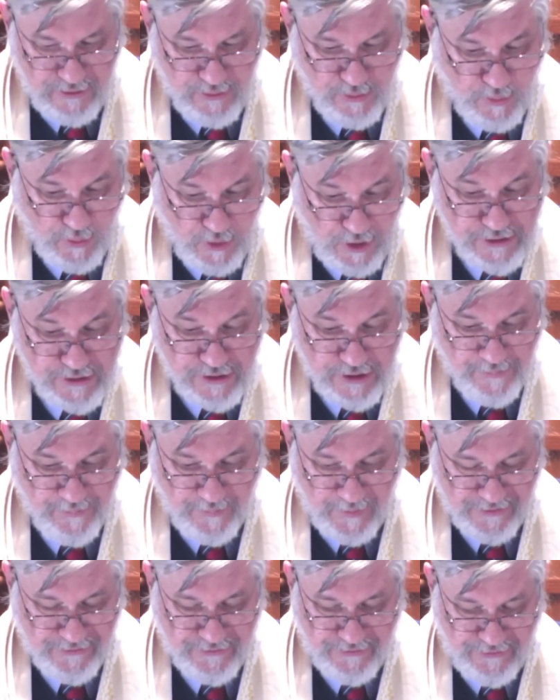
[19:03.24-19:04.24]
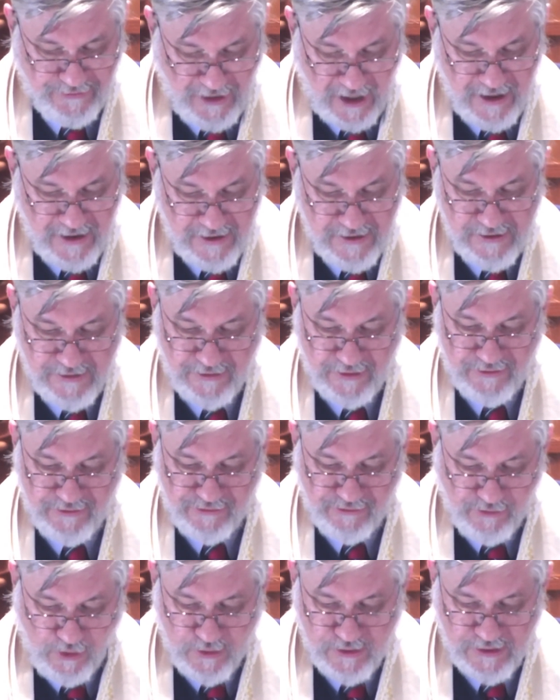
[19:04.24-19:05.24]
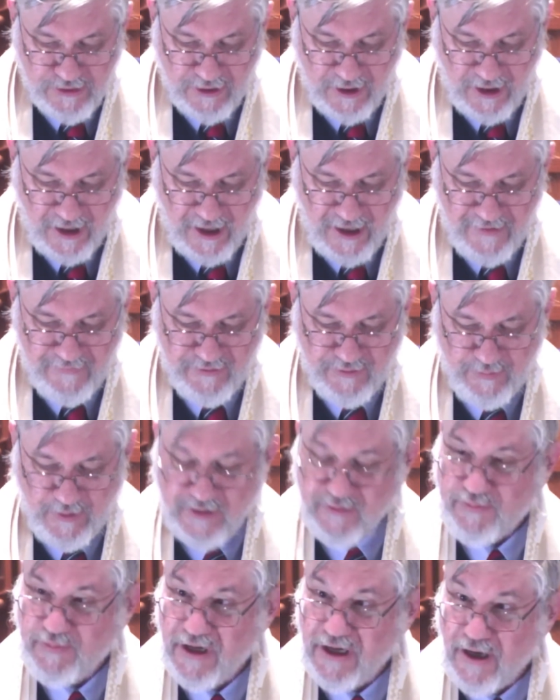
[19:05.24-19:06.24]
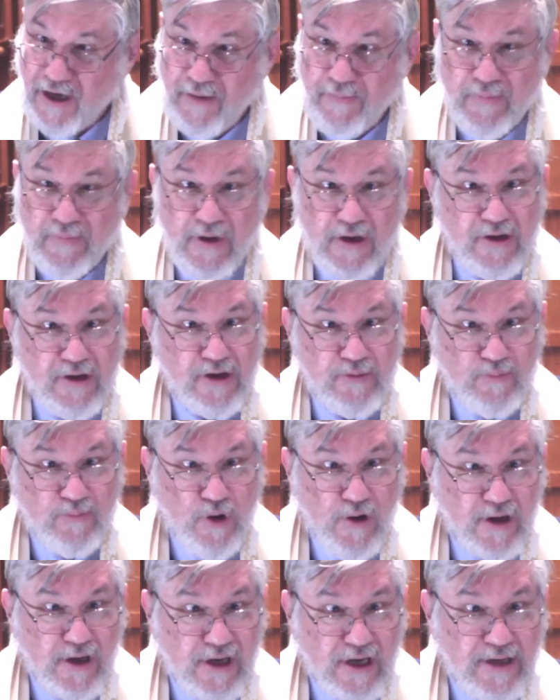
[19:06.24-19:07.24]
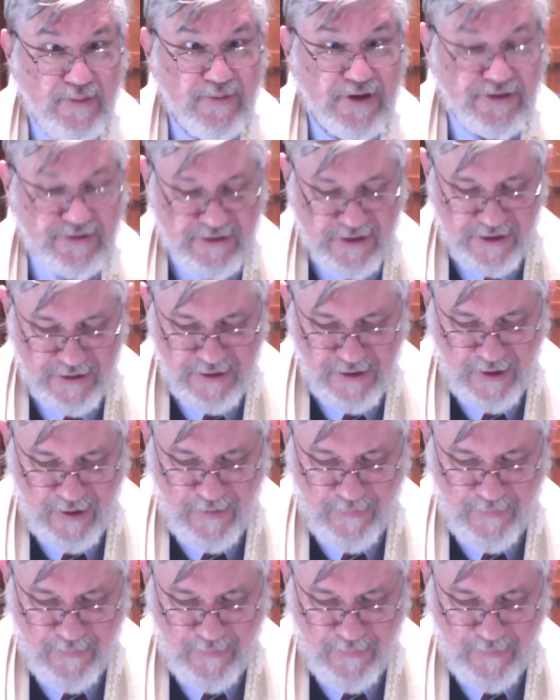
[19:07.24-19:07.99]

worship must change, and social lives must become more limited